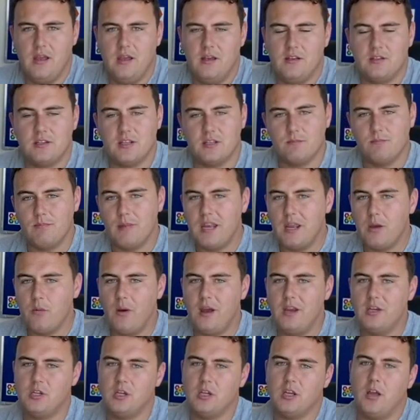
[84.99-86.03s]
So there's many
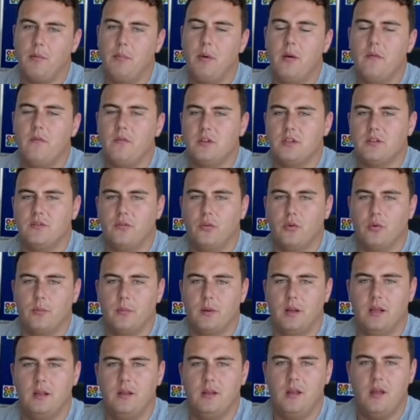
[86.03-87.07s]
ways you can come up with this
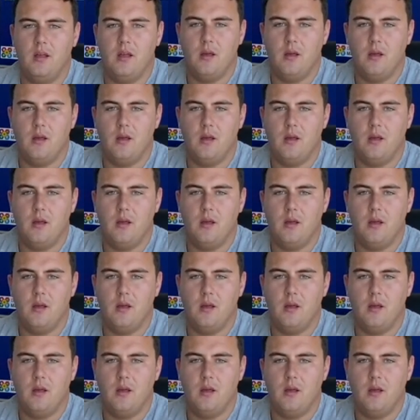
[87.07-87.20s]
formula.